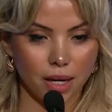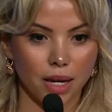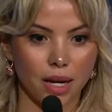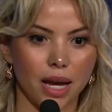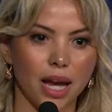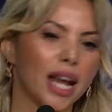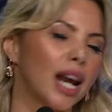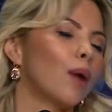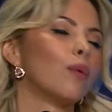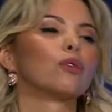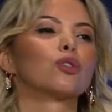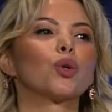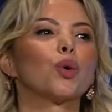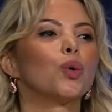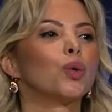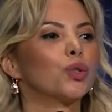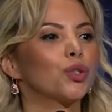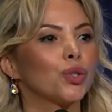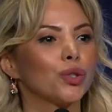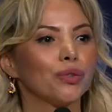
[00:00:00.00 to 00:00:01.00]
And I was
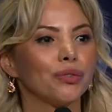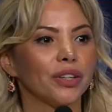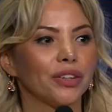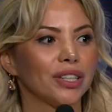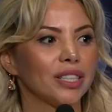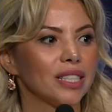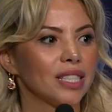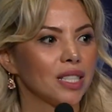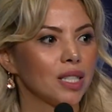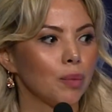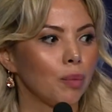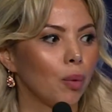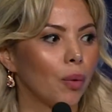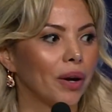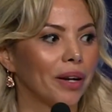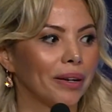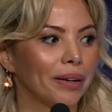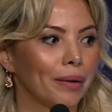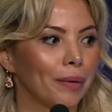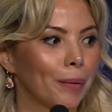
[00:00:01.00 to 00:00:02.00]
also very
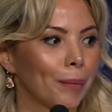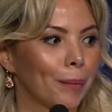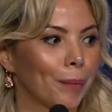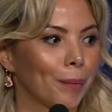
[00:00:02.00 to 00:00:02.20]
disappointed.